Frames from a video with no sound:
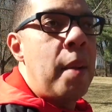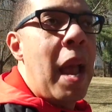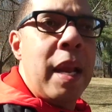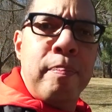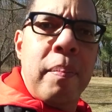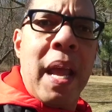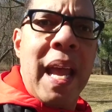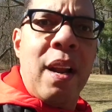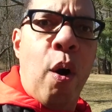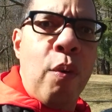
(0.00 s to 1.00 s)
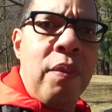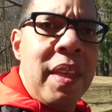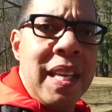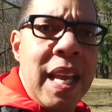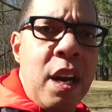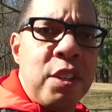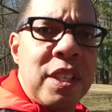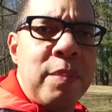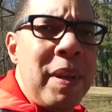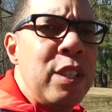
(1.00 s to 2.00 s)
And over the years,
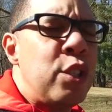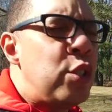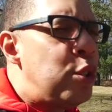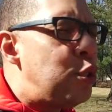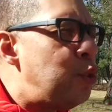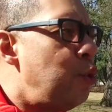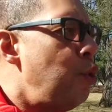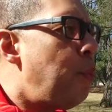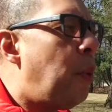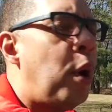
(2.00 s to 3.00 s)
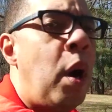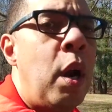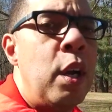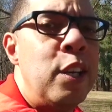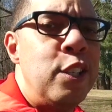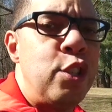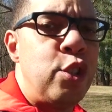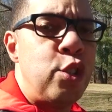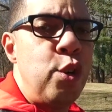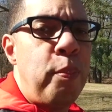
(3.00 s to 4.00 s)
it's been super,
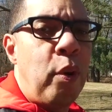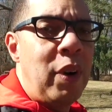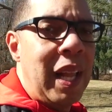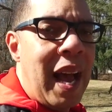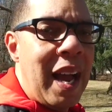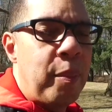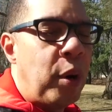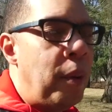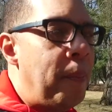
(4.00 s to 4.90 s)
super reliable.